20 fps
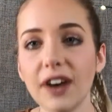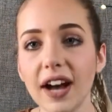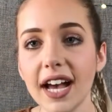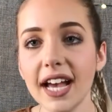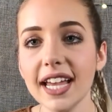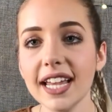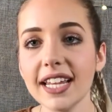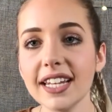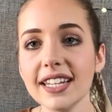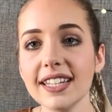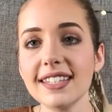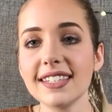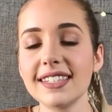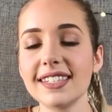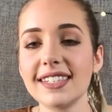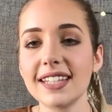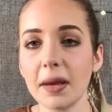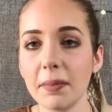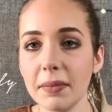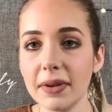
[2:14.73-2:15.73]
find
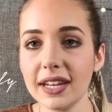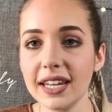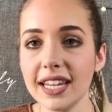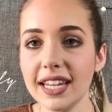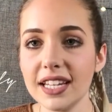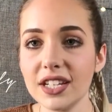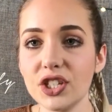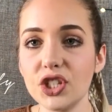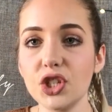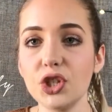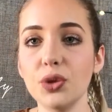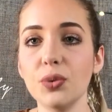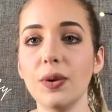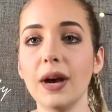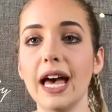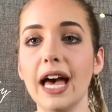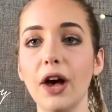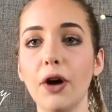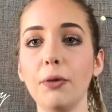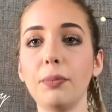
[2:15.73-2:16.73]
somebody
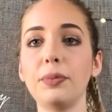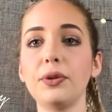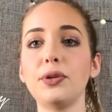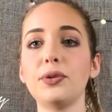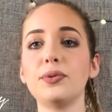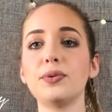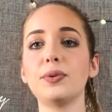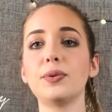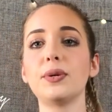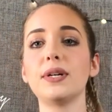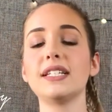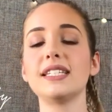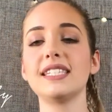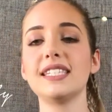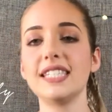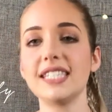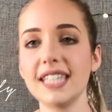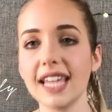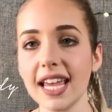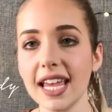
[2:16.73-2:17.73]
to help you
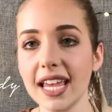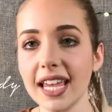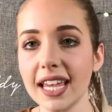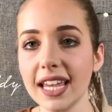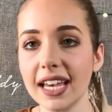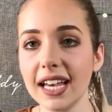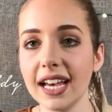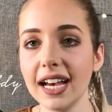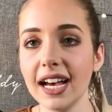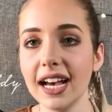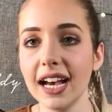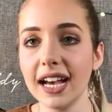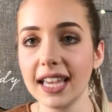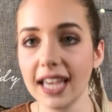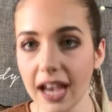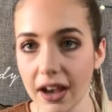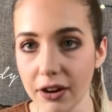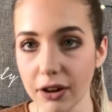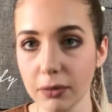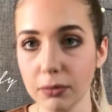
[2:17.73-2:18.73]
stay
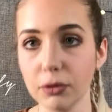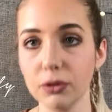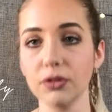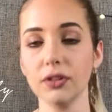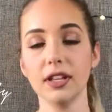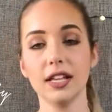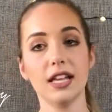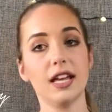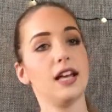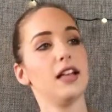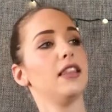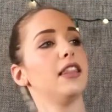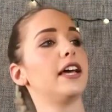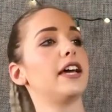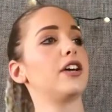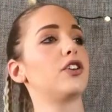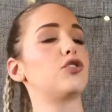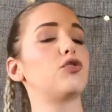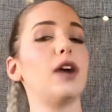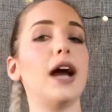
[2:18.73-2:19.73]
accountable
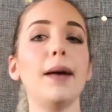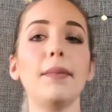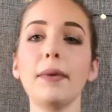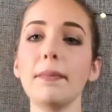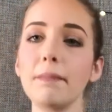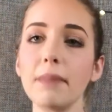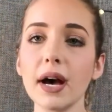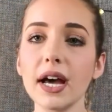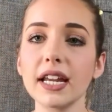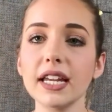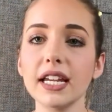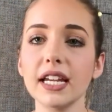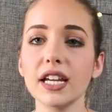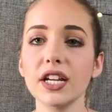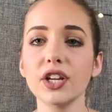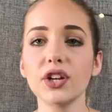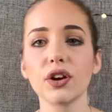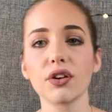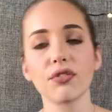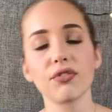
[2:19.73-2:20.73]
like grab a
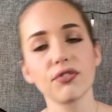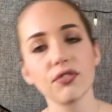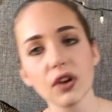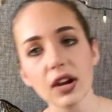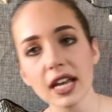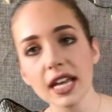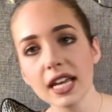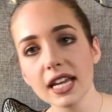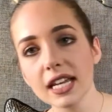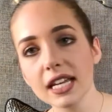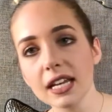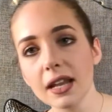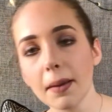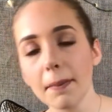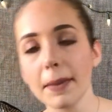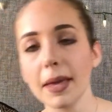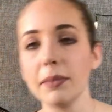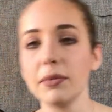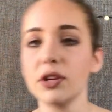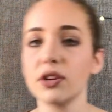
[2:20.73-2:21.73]
buddy, your
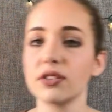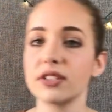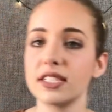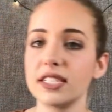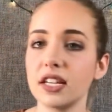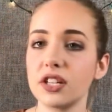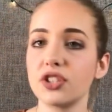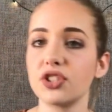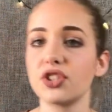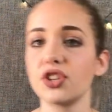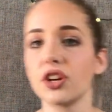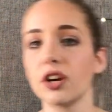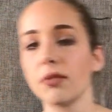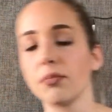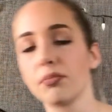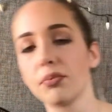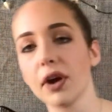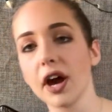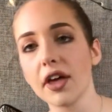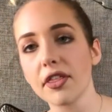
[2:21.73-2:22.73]
friend, maybe your
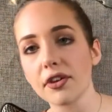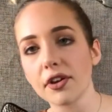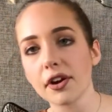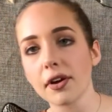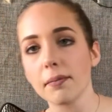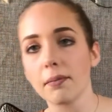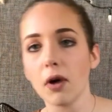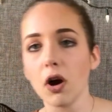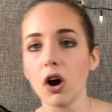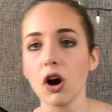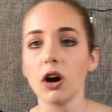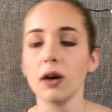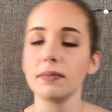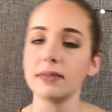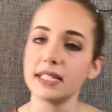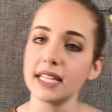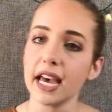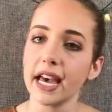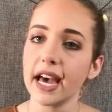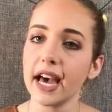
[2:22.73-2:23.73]
sister, brother,
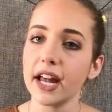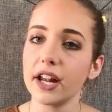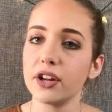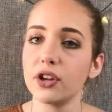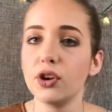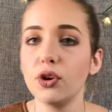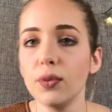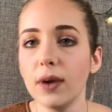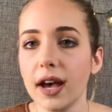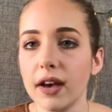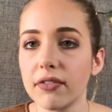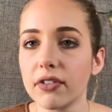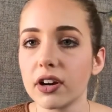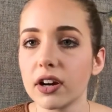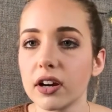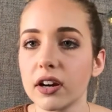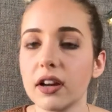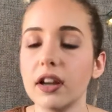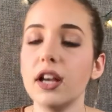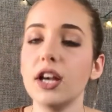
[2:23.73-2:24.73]
mom, dad,
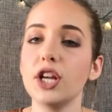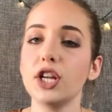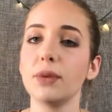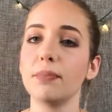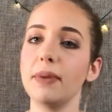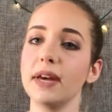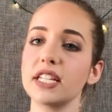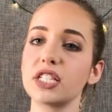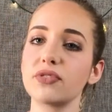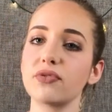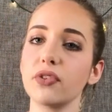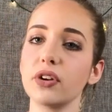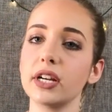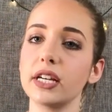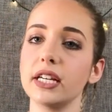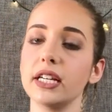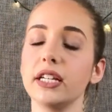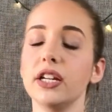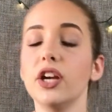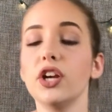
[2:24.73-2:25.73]
whoever, your best
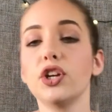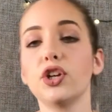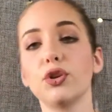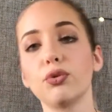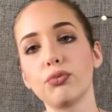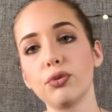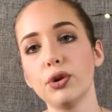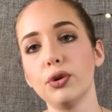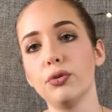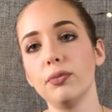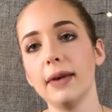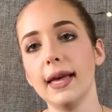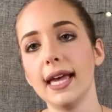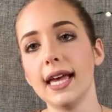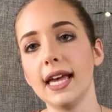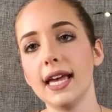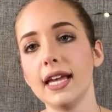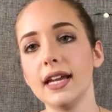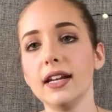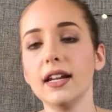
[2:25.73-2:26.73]
friend, your
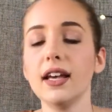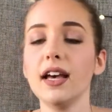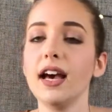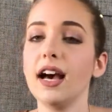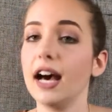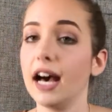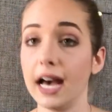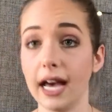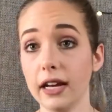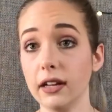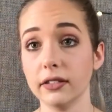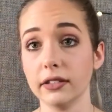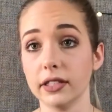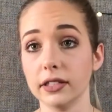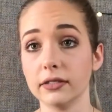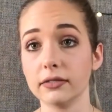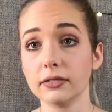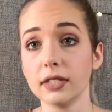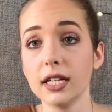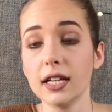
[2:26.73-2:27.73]
roommate, I
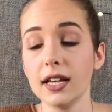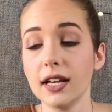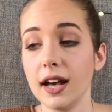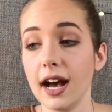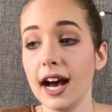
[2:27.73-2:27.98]
don't know.